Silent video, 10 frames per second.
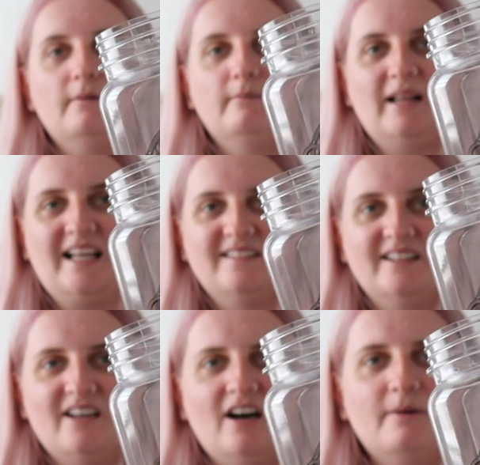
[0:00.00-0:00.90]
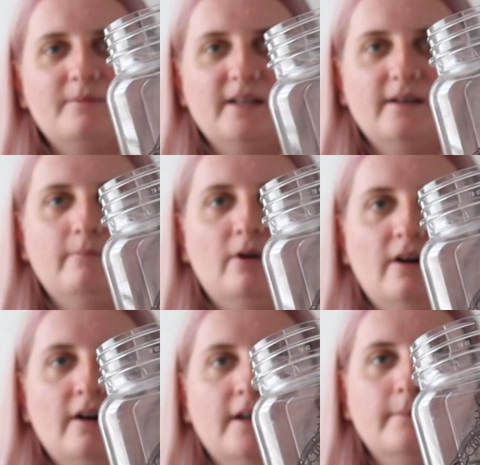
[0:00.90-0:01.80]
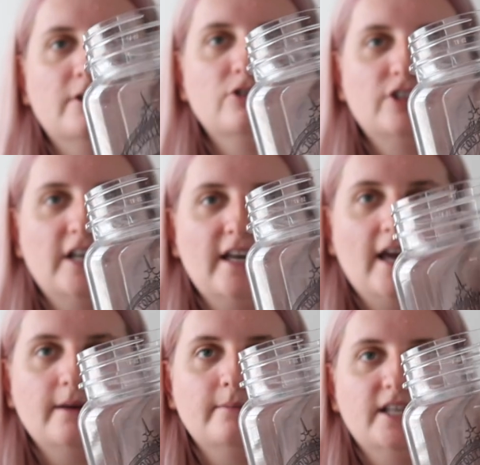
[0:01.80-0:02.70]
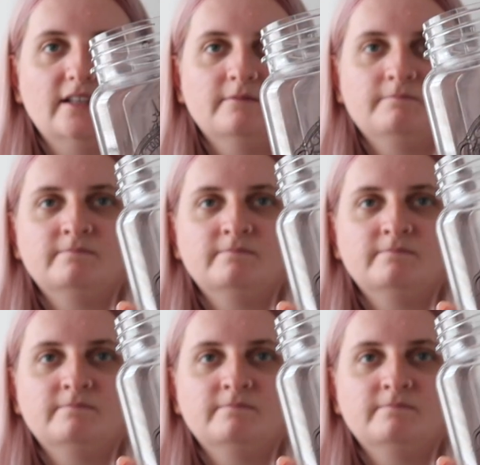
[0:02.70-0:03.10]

plastic cup that my milkshake came in.